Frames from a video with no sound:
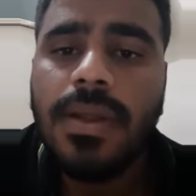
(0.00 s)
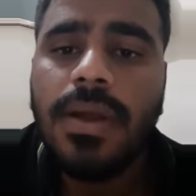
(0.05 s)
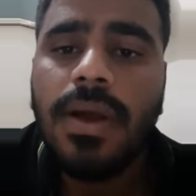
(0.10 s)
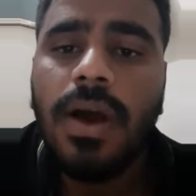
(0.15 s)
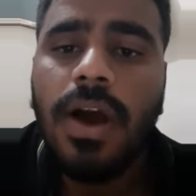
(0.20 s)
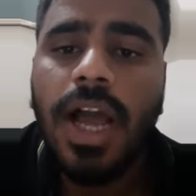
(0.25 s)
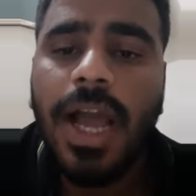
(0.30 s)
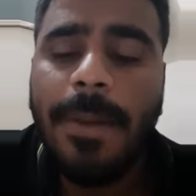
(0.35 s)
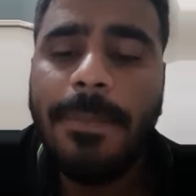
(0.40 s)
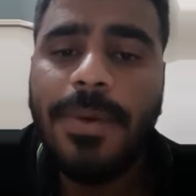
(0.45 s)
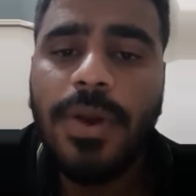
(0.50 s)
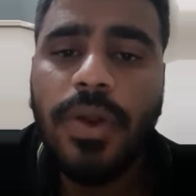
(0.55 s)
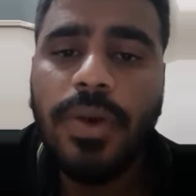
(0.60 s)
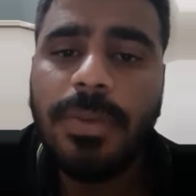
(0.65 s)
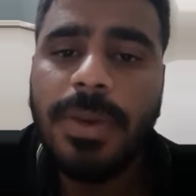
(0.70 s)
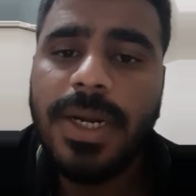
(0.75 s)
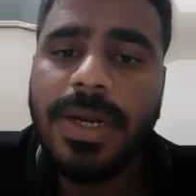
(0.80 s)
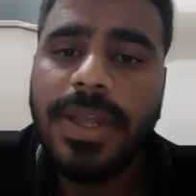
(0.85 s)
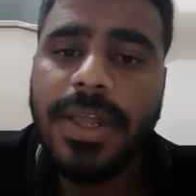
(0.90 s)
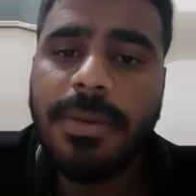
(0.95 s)

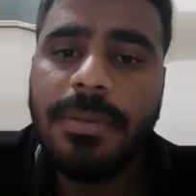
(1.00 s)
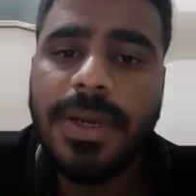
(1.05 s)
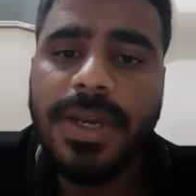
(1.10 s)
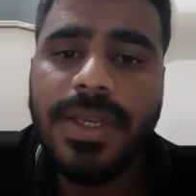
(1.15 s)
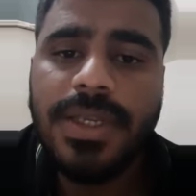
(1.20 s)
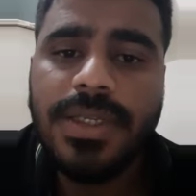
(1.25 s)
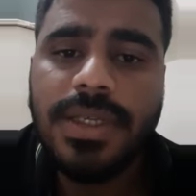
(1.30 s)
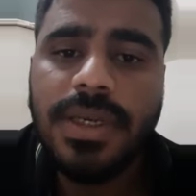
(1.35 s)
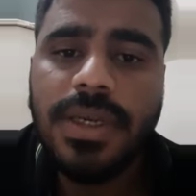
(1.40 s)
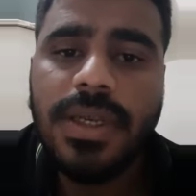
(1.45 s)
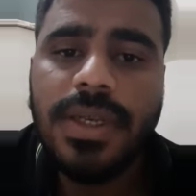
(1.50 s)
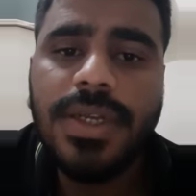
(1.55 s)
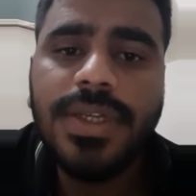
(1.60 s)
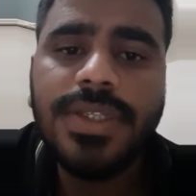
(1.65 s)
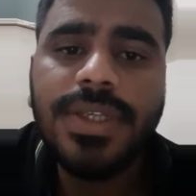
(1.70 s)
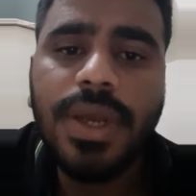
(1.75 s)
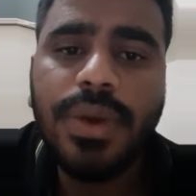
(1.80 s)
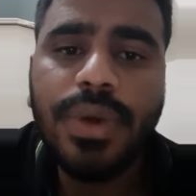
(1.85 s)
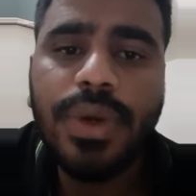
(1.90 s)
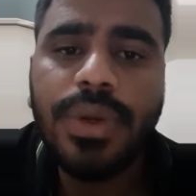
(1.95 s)
Abnormal termination,
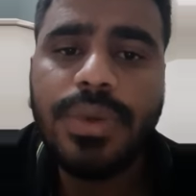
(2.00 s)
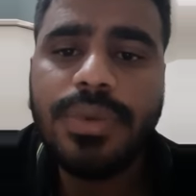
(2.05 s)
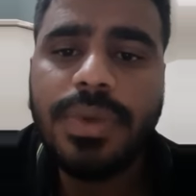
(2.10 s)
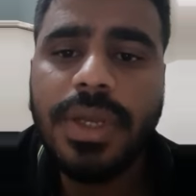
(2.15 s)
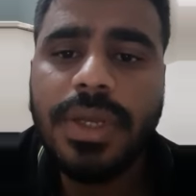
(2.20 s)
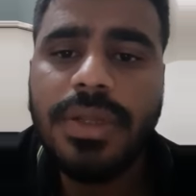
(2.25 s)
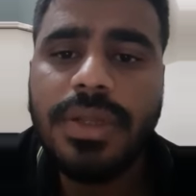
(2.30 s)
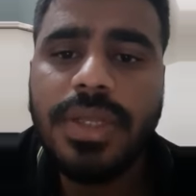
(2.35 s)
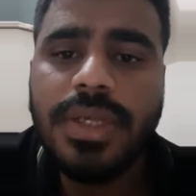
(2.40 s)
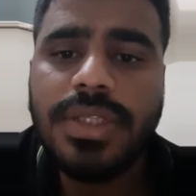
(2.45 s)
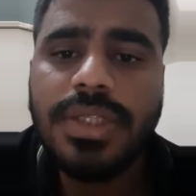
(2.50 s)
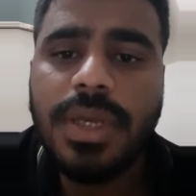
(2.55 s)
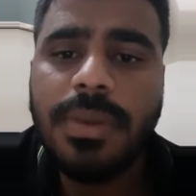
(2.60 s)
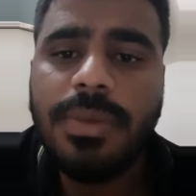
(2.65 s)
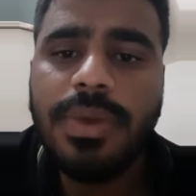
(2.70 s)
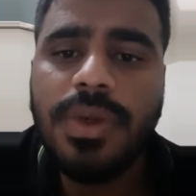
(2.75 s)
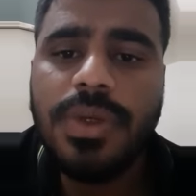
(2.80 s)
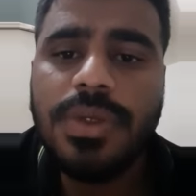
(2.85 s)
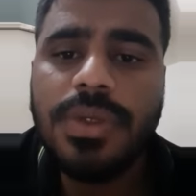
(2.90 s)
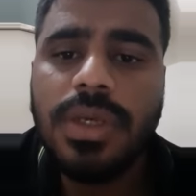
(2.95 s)
it's occurs when the some
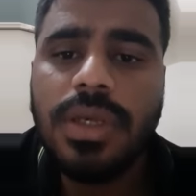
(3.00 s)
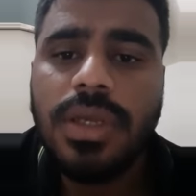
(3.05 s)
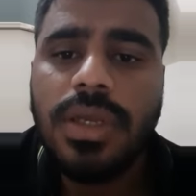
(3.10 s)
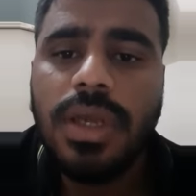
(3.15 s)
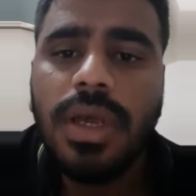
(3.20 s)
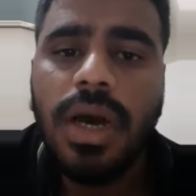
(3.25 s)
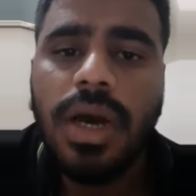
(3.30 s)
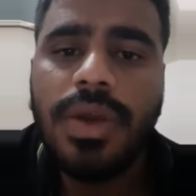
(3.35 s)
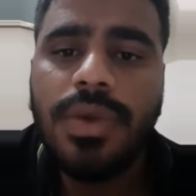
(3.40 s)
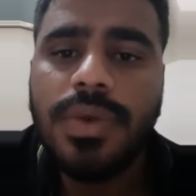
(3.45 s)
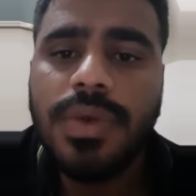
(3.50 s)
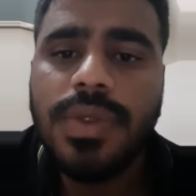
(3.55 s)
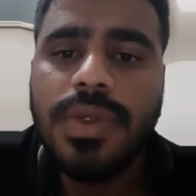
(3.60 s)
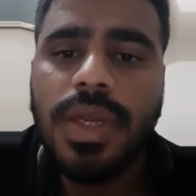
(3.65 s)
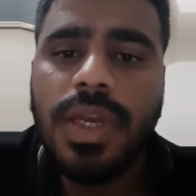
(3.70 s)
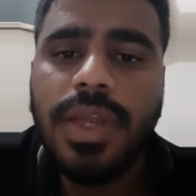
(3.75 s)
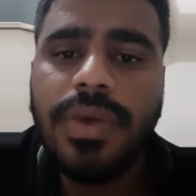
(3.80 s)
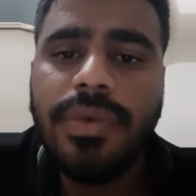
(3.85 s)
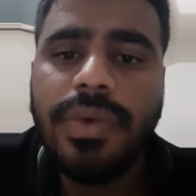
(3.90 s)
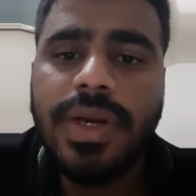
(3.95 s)

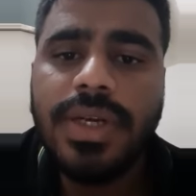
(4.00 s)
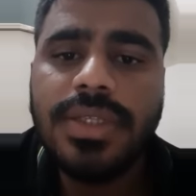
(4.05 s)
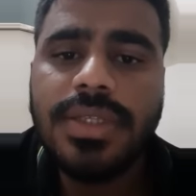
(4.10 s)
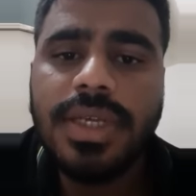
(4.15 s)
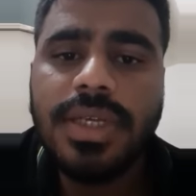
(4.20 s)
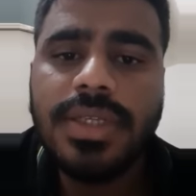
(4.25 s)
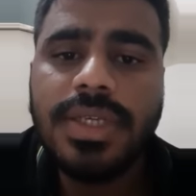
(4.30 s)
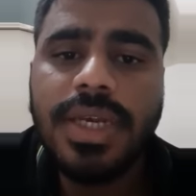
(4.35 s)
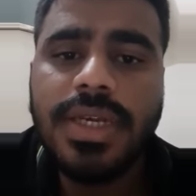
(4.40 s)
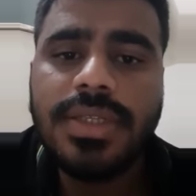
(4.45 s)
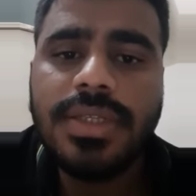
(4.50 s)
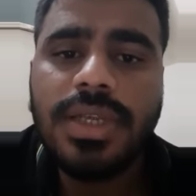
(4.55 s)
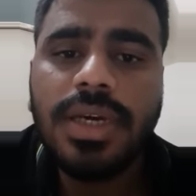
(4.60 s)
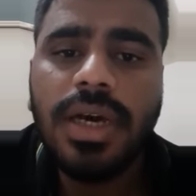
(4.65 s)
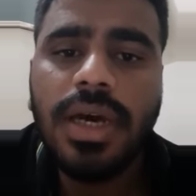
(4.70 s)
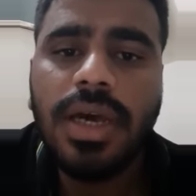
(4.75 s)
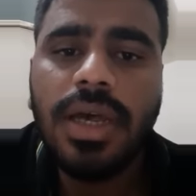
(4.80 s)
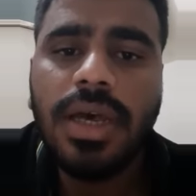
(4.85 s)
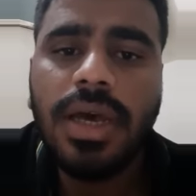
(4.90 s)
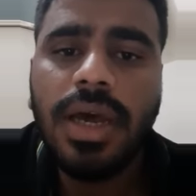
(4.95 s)
unusual events such as the
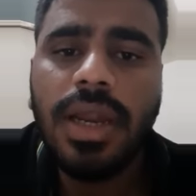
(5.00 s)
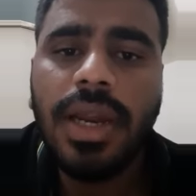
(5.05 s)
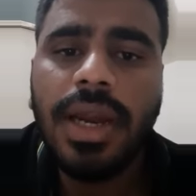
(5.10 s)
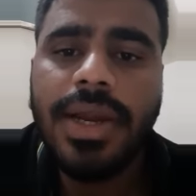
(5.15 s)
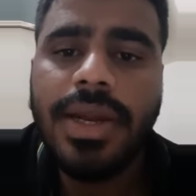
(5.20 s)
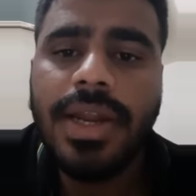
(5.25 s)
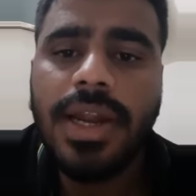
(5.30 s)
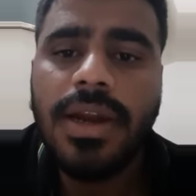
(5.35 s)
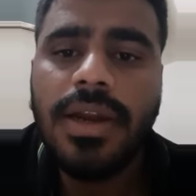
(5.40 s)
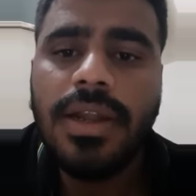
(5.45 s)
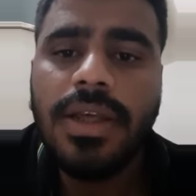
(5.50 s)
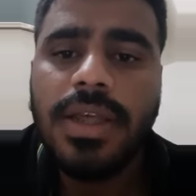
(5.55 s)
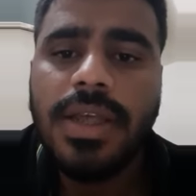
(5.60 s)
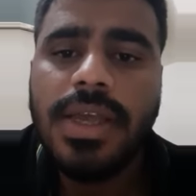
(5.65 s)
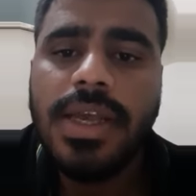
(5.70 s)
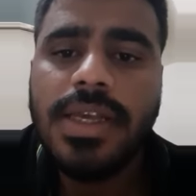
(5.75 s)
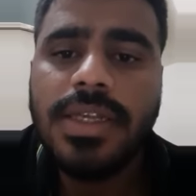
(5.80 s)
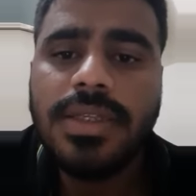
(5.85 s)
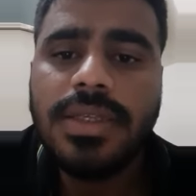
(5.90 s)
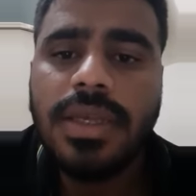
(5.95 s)
unhandled
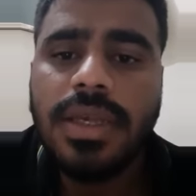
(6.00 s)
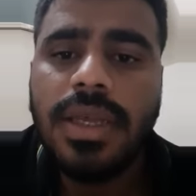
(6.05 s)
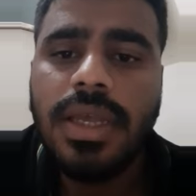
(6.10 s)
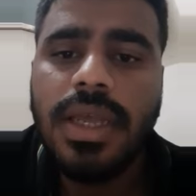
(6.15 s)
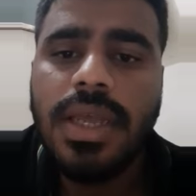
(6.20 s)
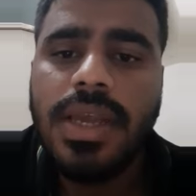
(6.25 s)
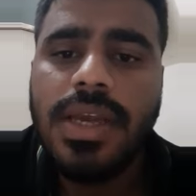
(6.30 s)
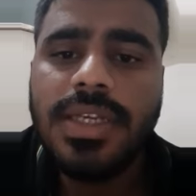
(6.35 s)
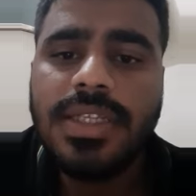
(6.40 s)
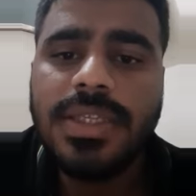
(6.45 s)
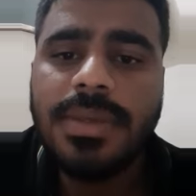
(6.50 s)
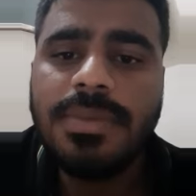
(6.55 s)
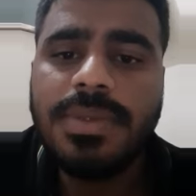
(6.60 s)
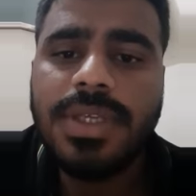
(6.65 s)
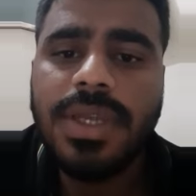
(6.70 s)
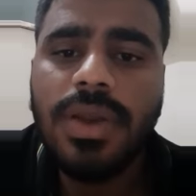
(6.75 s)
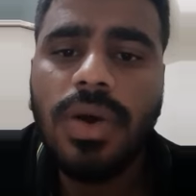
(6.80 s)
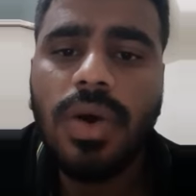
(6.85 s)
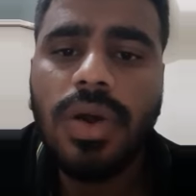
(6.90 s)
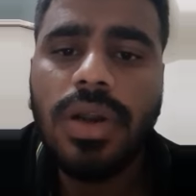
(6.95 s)

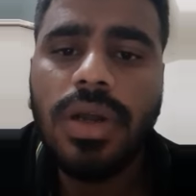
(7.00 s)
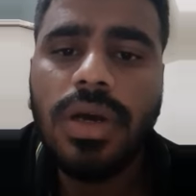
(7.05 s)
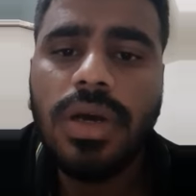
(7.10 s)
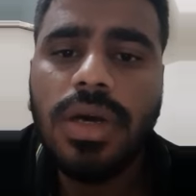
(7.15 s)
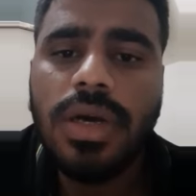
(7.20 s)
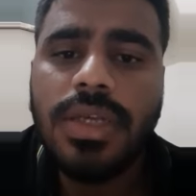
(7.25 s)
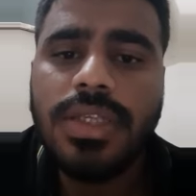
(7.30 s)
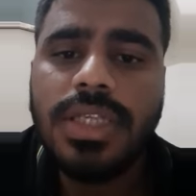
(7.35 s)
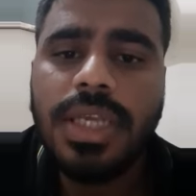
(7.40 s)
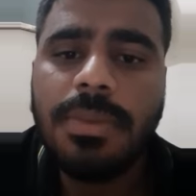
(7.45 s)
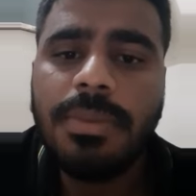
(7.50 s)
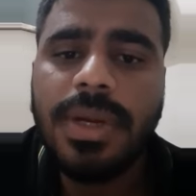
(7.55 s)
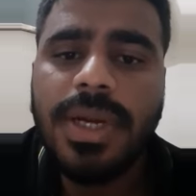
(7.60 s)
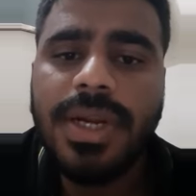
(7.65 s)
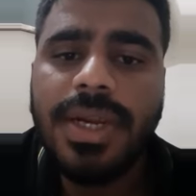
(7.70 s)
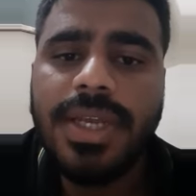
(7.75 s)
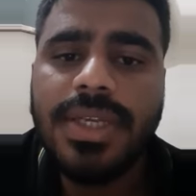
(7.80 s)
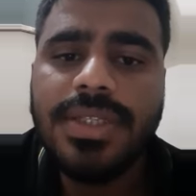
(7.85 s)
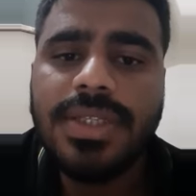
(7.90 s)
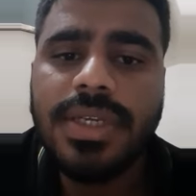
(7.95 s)
exception or
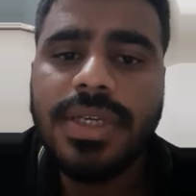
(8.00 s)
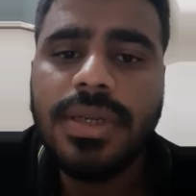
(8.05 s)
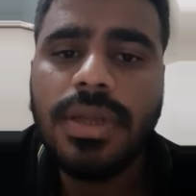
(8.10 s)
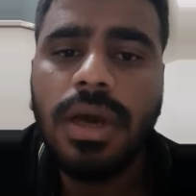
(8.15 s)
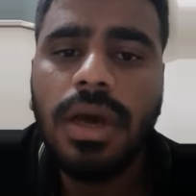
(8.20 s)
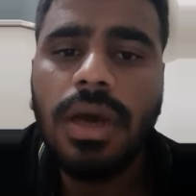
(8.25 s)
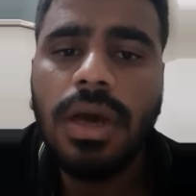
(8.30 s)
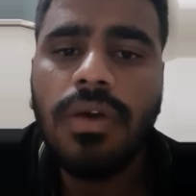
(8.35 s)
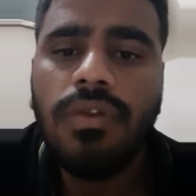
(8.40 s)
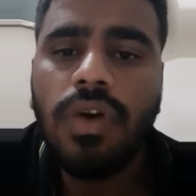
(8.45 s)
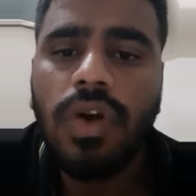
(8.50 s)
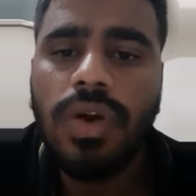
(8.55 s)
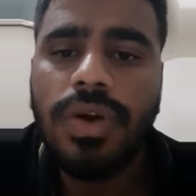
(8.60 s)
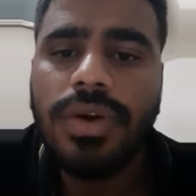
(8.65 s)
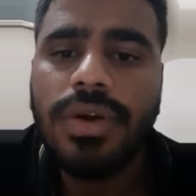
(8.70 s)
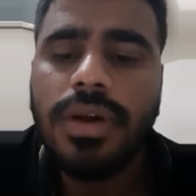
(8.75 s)
segmentation fault.